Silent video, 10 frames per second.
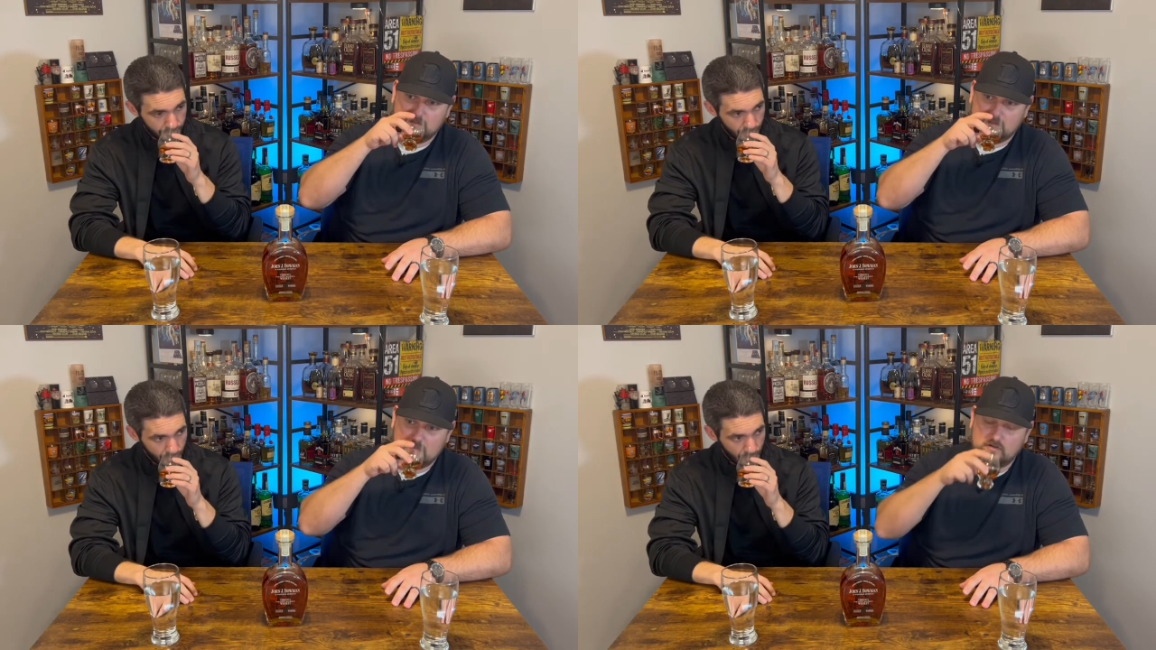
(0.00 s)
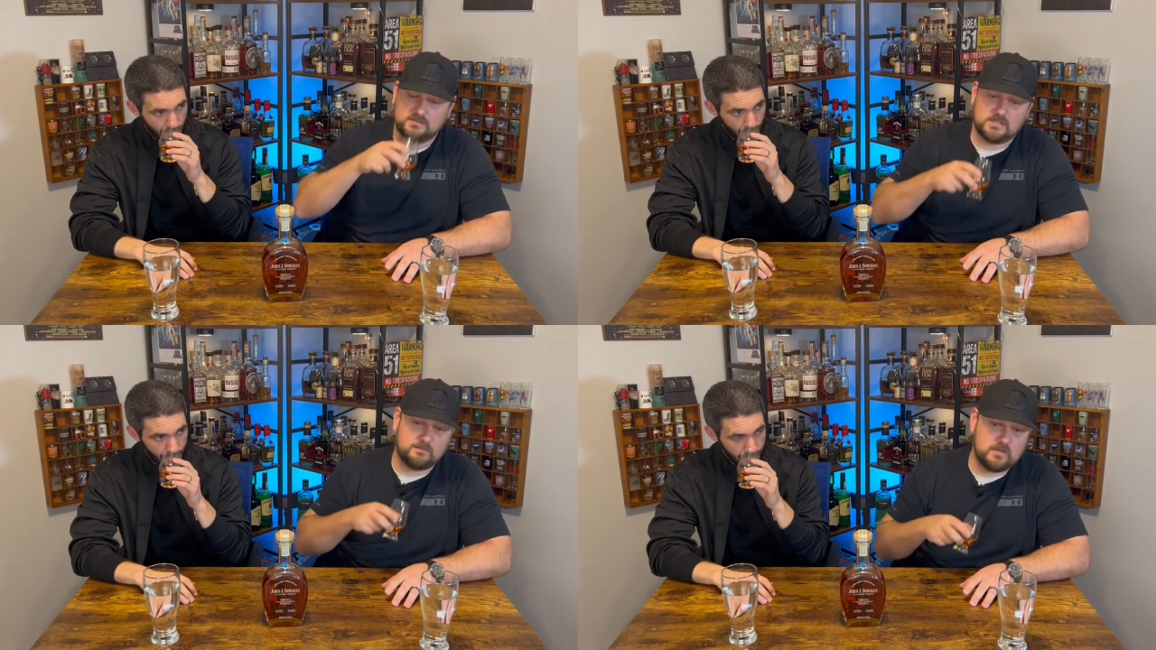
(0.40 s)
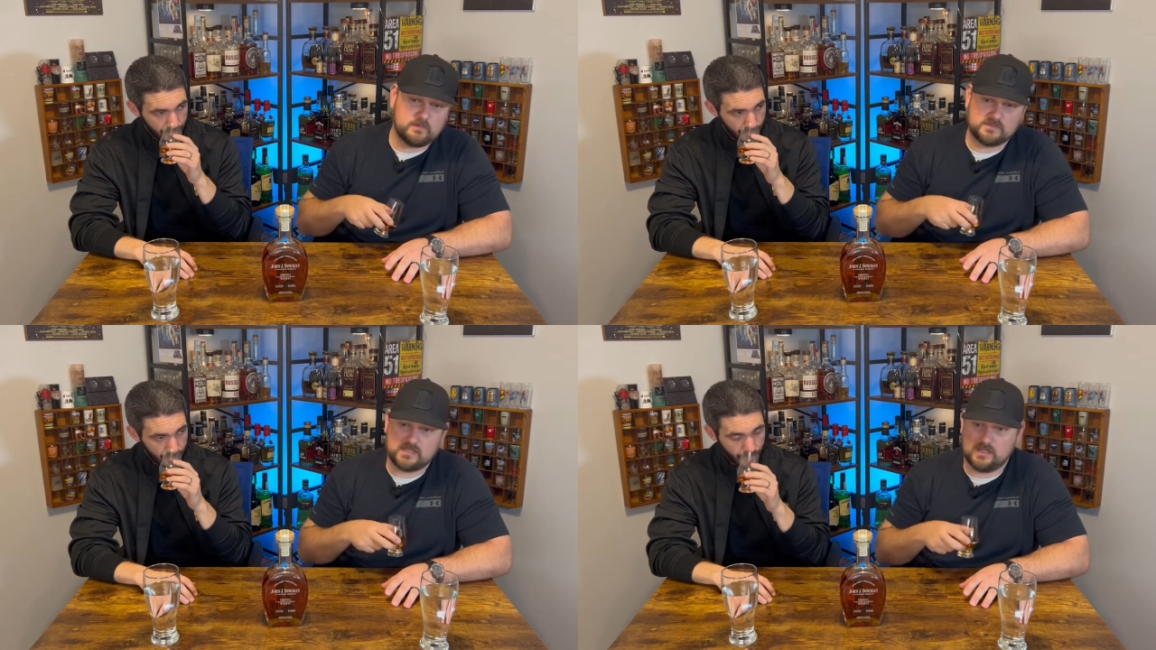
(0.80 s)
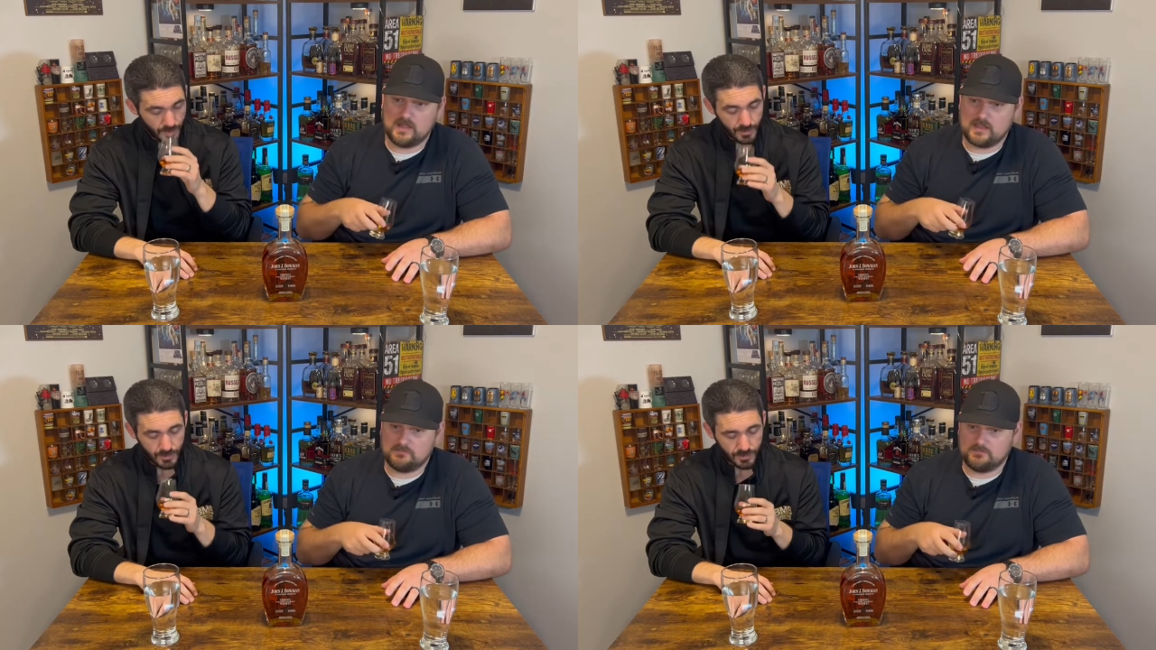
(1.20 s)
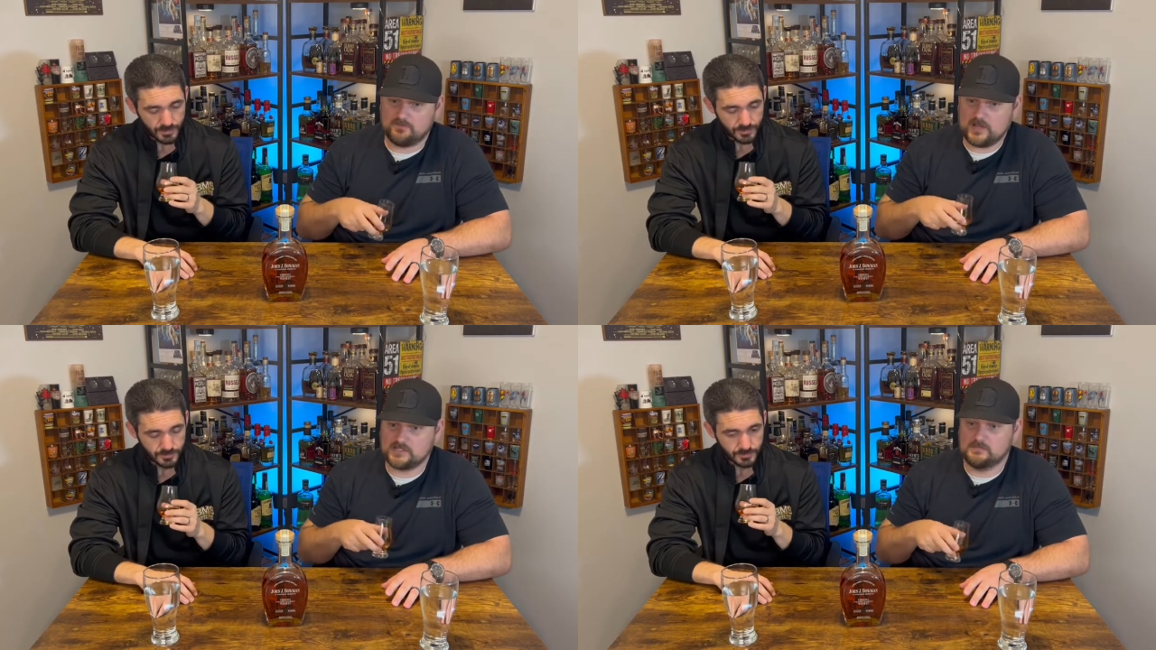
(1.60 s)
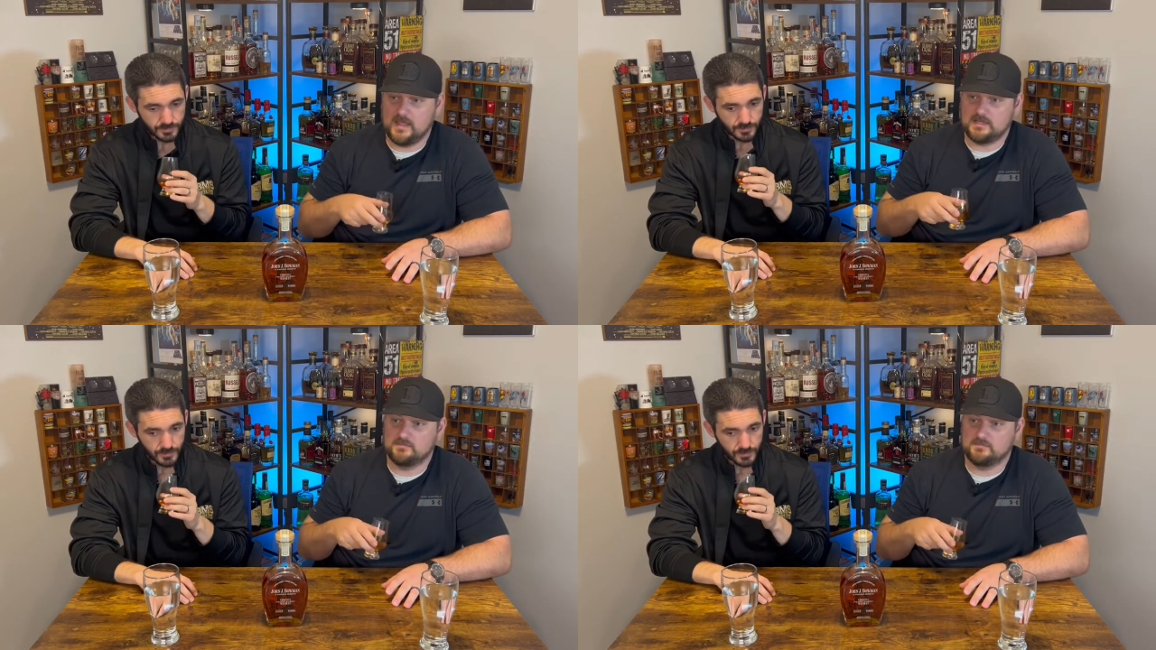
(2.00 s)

Speaker 1: I've heard some people say like fresh baked